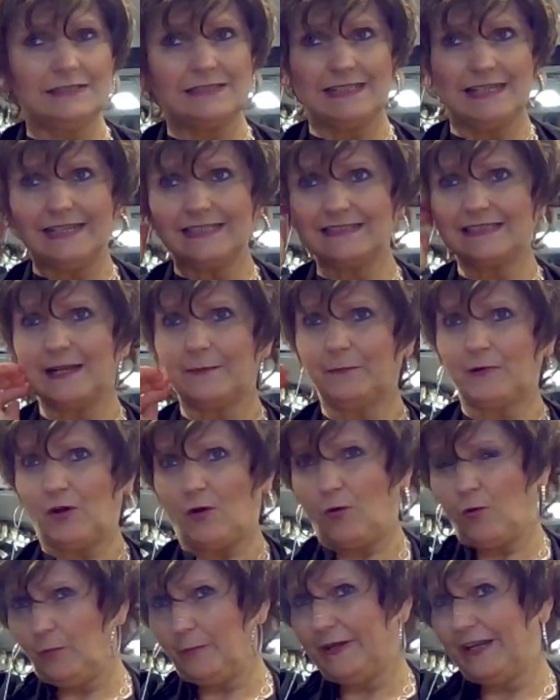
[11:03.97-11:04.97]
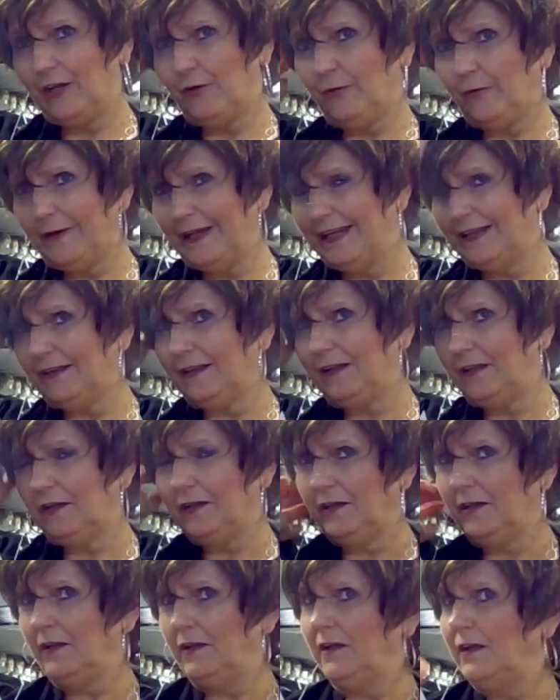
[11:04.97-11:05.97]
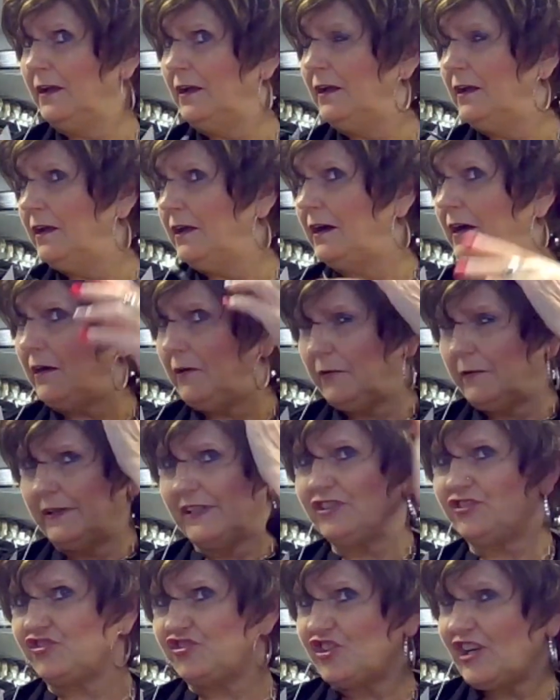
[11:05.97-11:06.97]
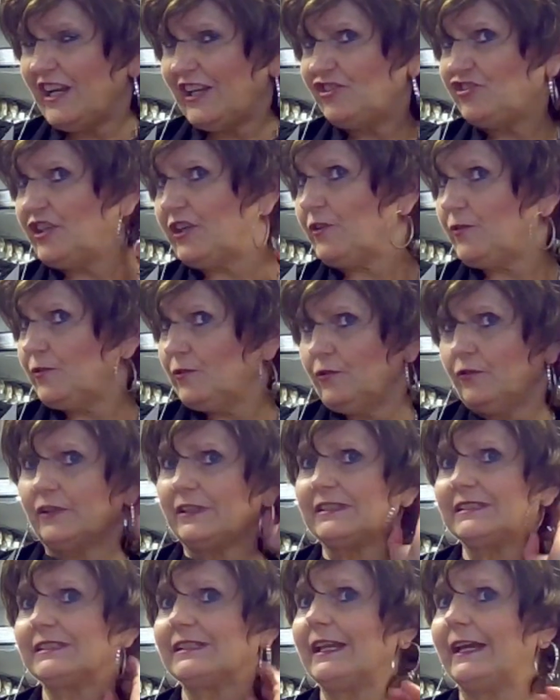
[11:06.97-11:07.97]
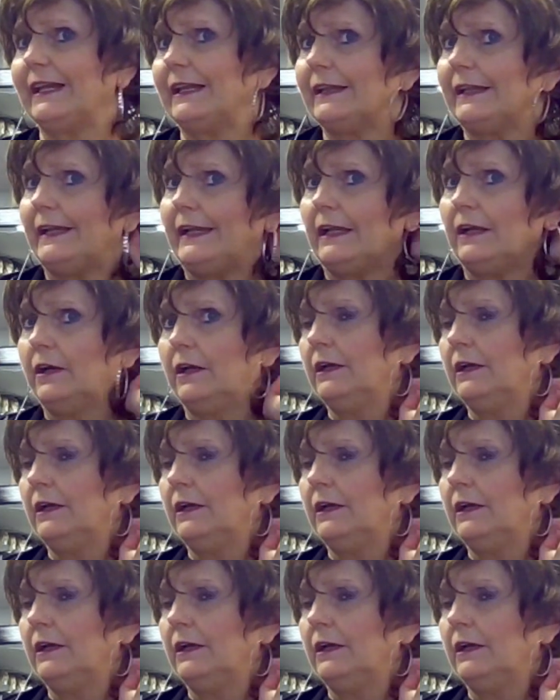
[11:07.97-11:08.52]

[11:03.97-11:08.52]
See as I'm combing her in, oh, it's changing her look slightly.